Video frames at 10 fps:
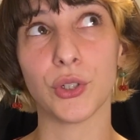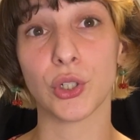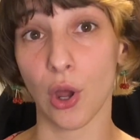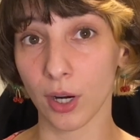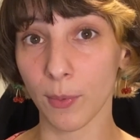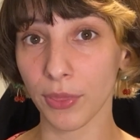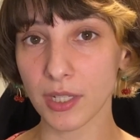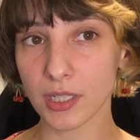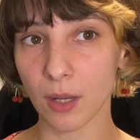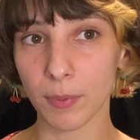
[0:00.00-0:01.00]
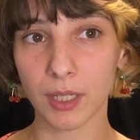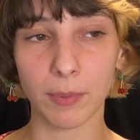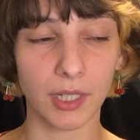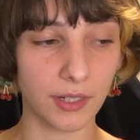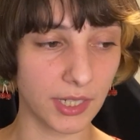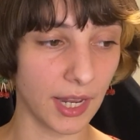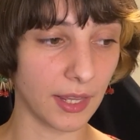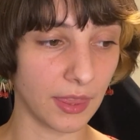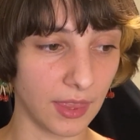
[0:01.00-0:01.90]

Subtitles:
talk about this topic because I